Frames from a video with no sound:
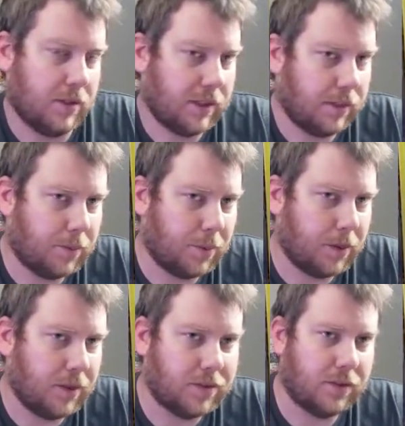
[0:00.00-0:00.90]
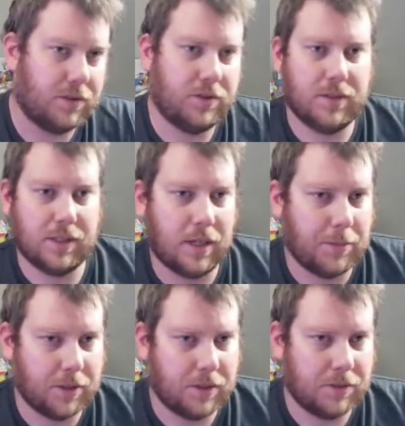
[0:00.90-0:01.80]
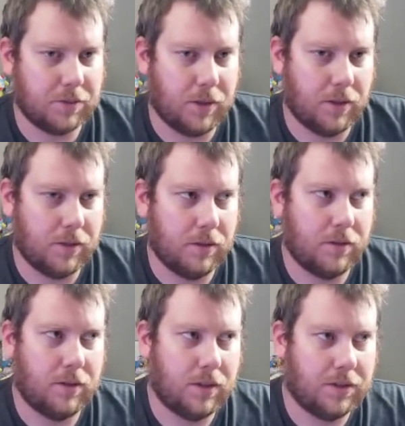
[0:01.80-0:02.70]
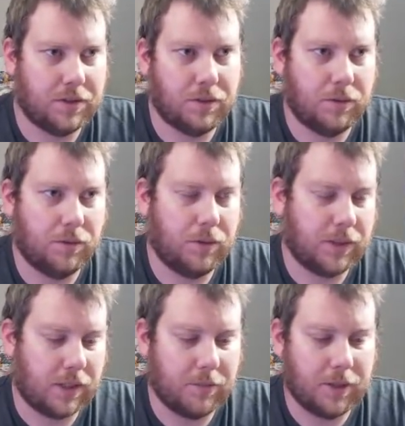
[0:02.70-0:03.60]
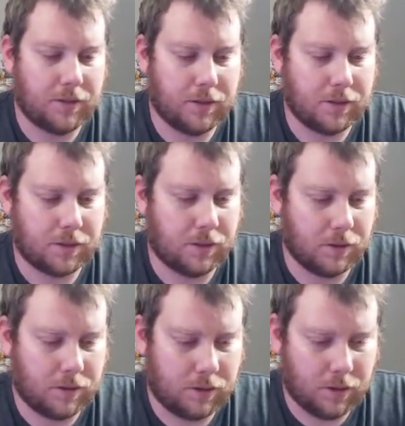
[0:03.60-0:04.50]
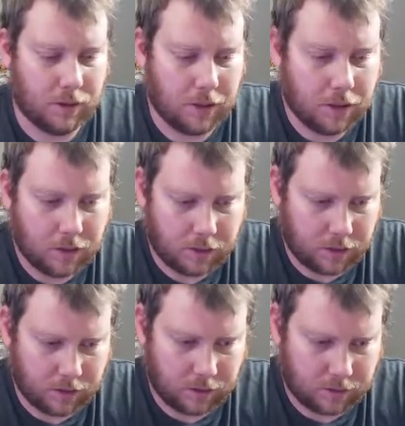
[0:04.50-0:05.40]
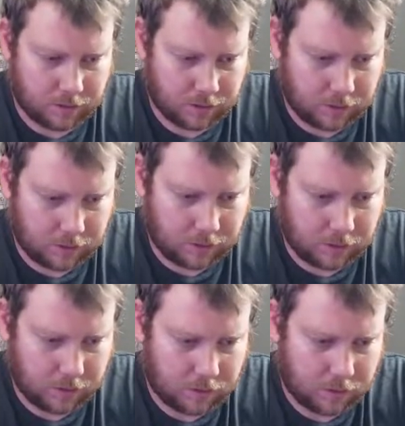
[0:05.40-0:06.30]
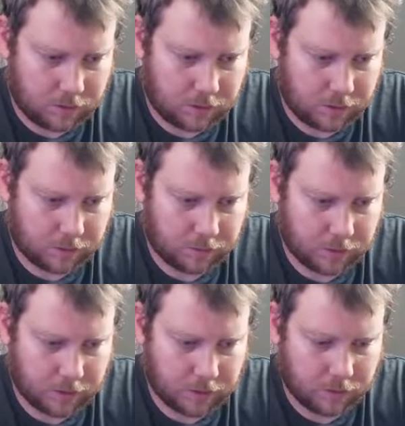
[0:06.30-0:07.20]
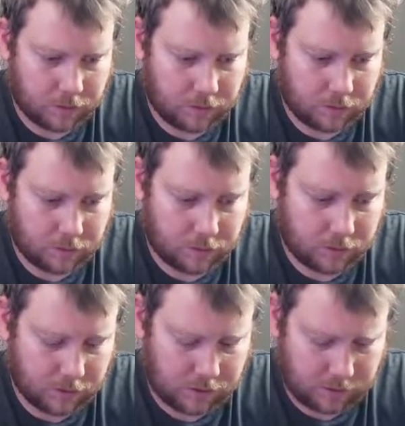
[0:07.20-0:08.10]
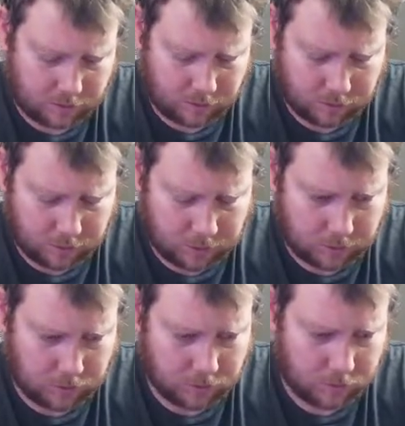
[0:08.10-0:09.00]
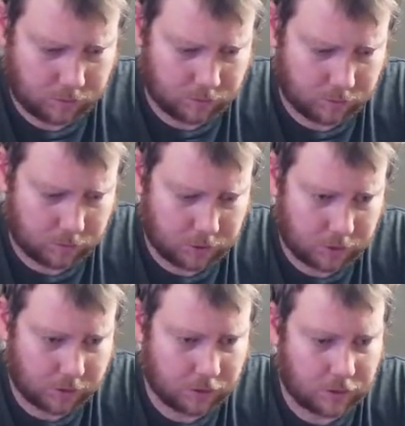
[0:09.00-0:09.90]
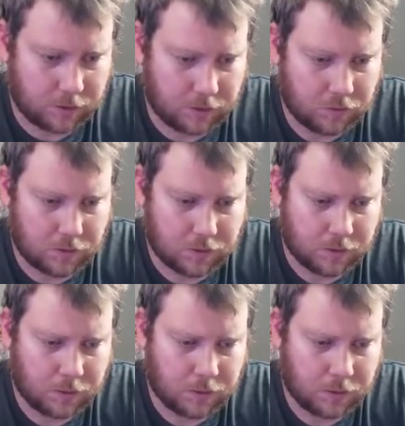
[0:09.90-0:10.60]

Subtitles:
I gave him a price, and he's just like, how about this one? And so it came down to this card. It is a secret rare, the Test Tube Mewtwo from Shining Legends.